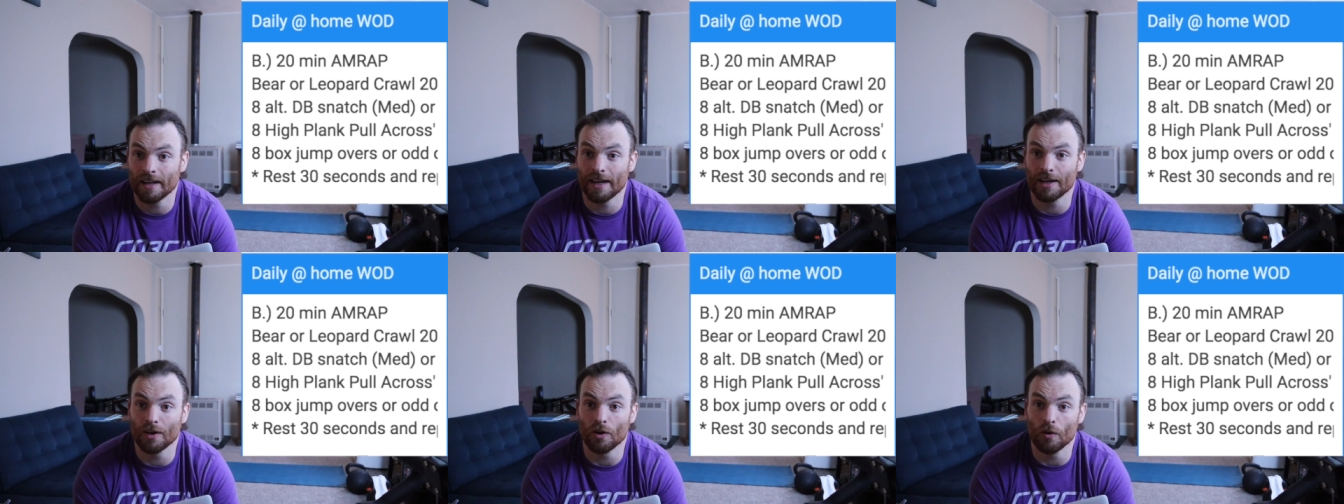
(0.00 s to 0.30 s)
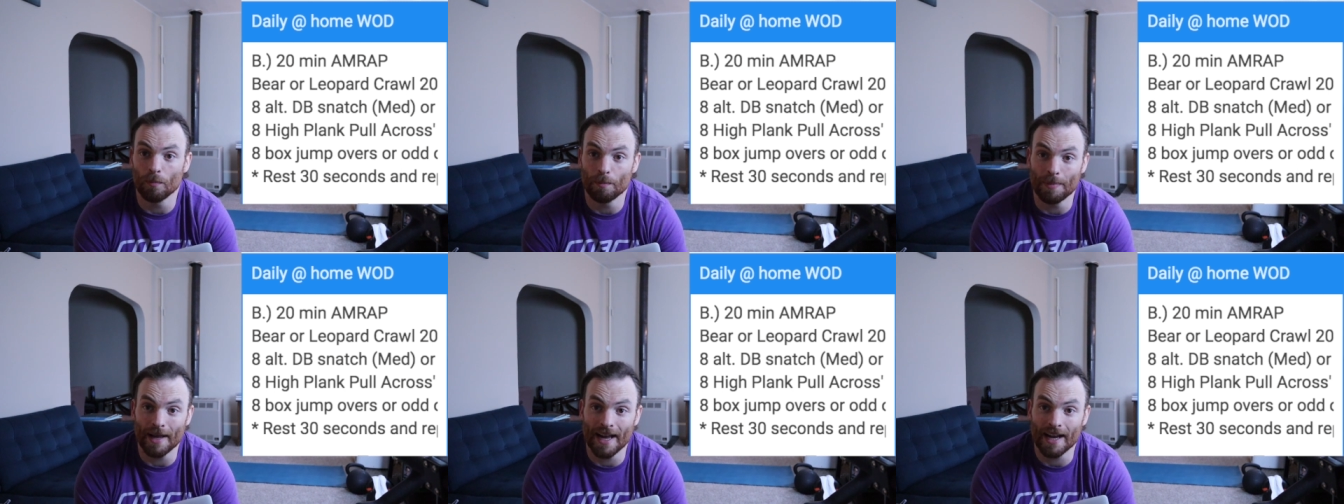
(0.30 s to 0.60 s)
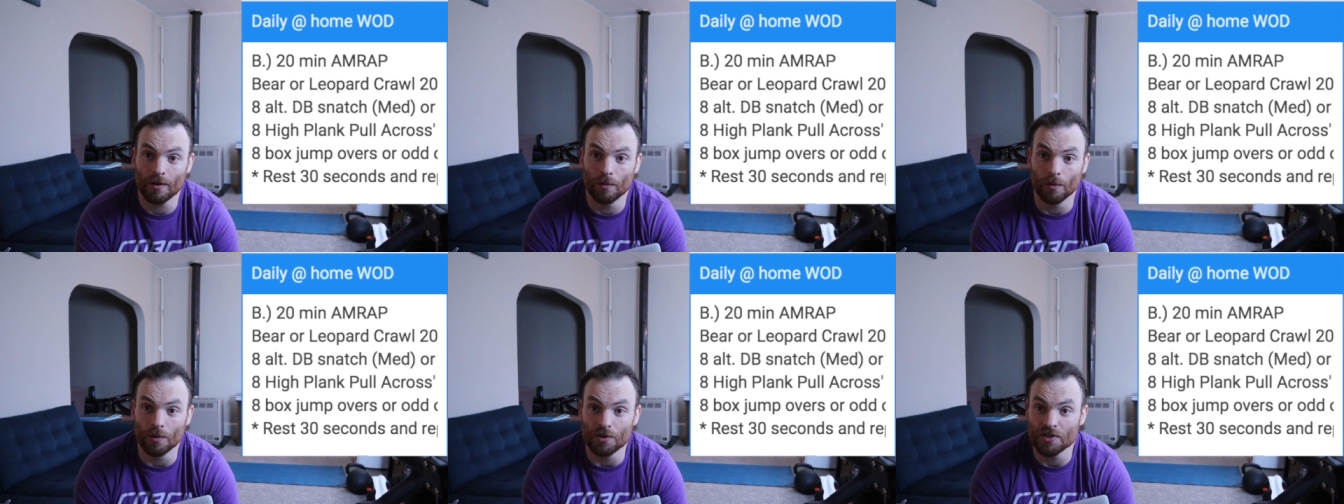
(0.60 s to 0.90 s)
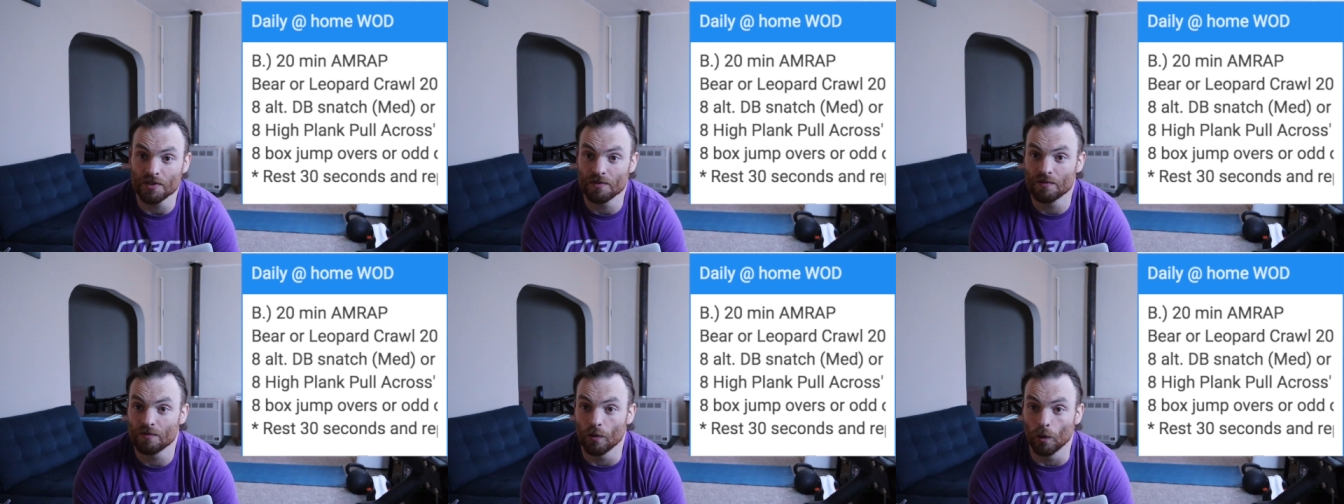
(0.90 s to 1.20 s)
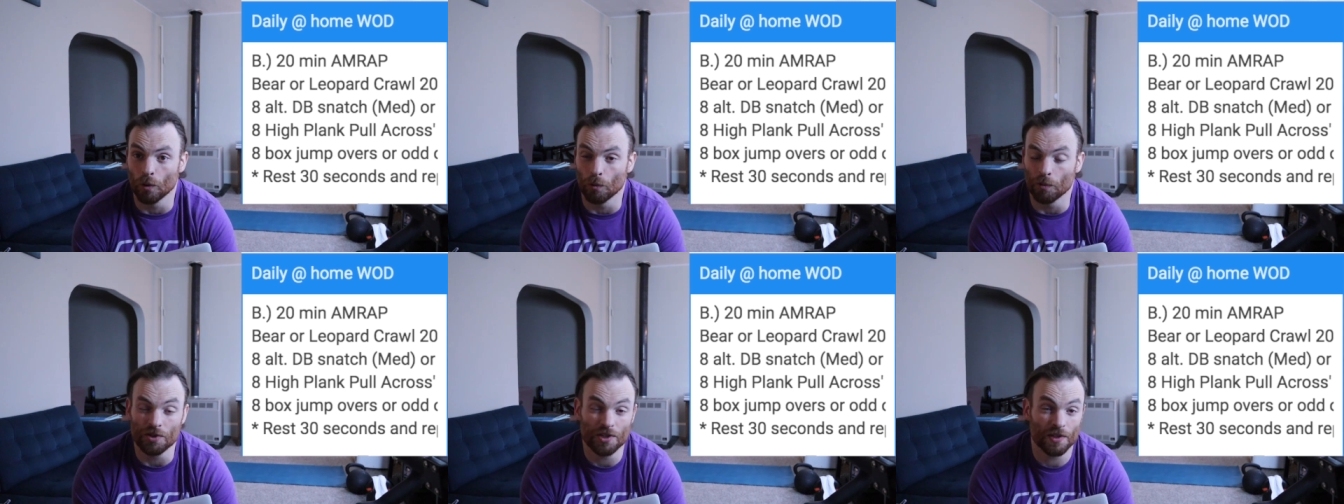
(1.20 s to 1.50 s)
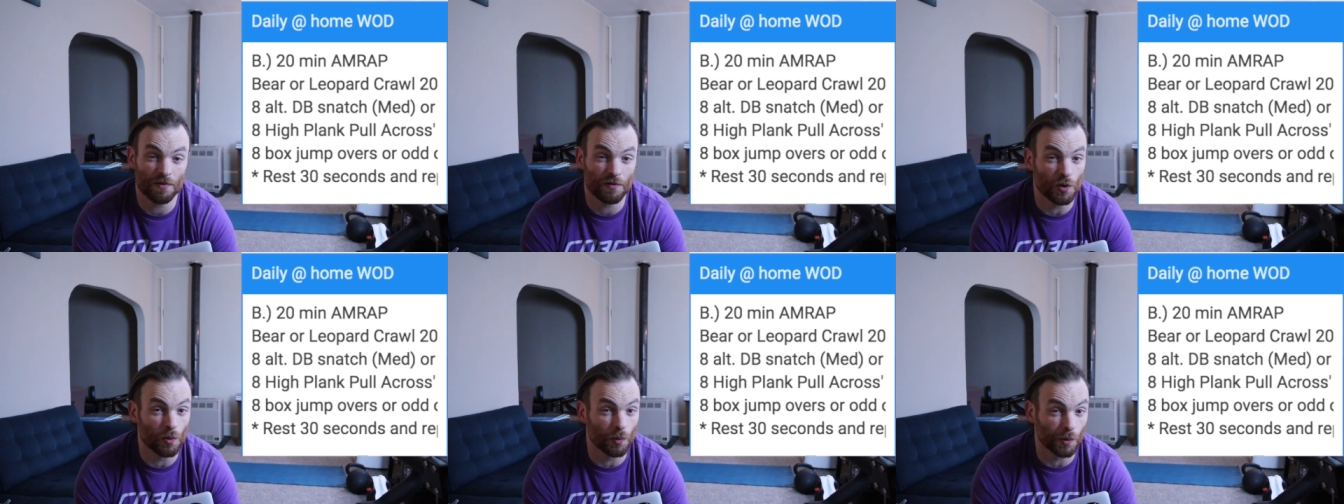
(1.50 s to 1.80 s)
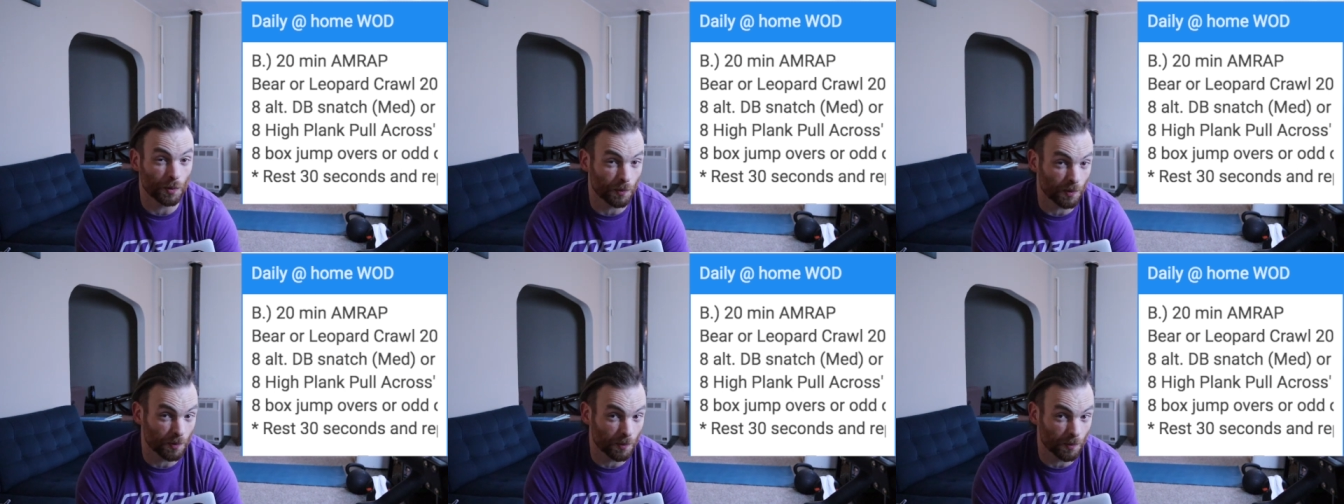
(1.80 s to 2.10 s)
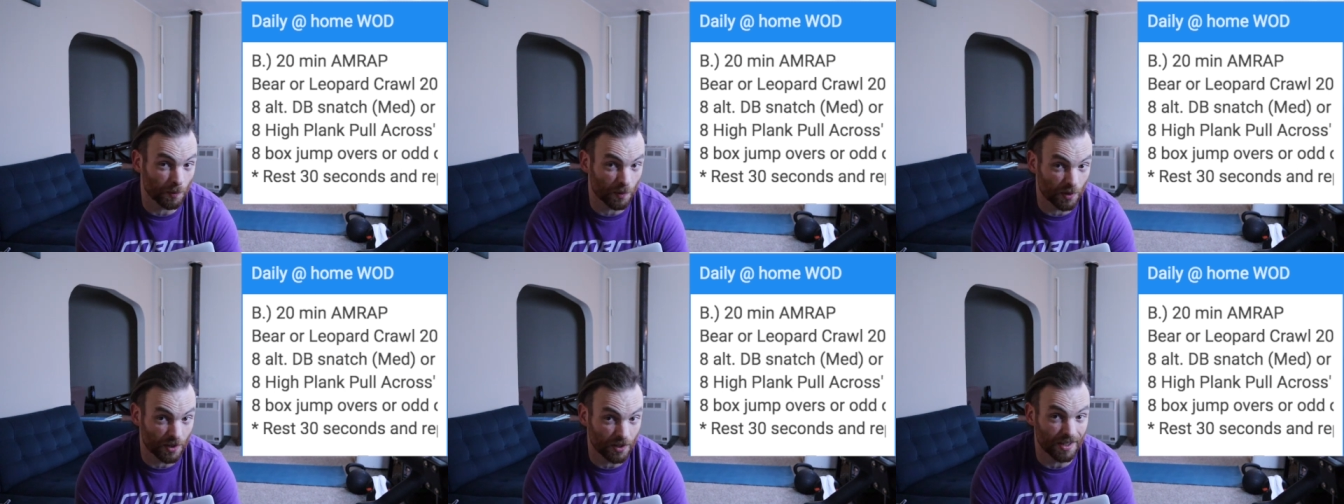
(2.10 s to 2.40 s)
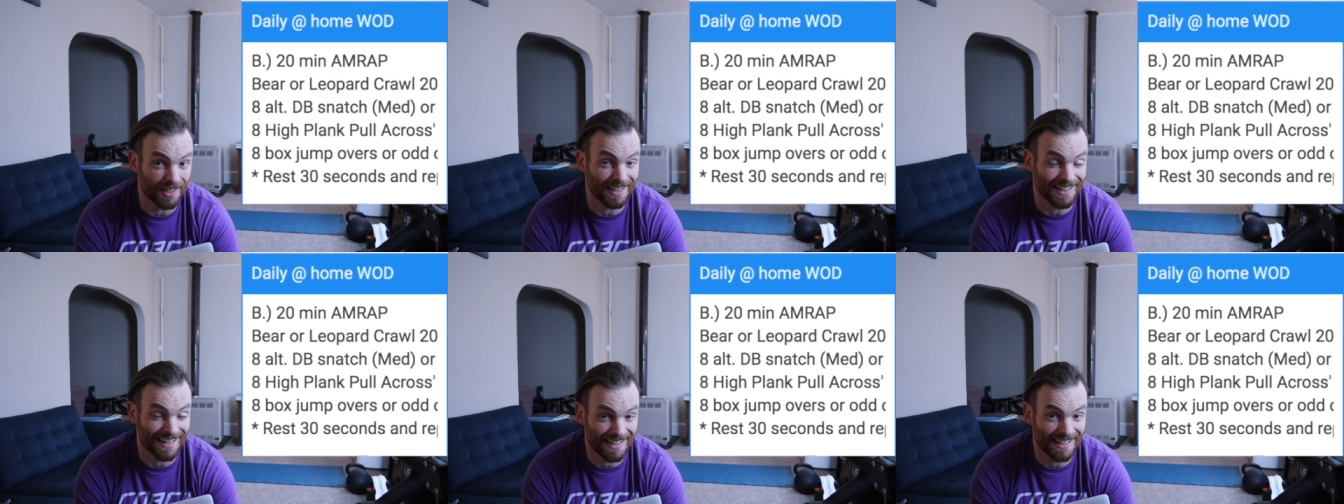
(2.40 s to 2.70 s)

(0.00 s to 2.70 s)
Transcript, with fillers: I go backwards and forwards. If you were really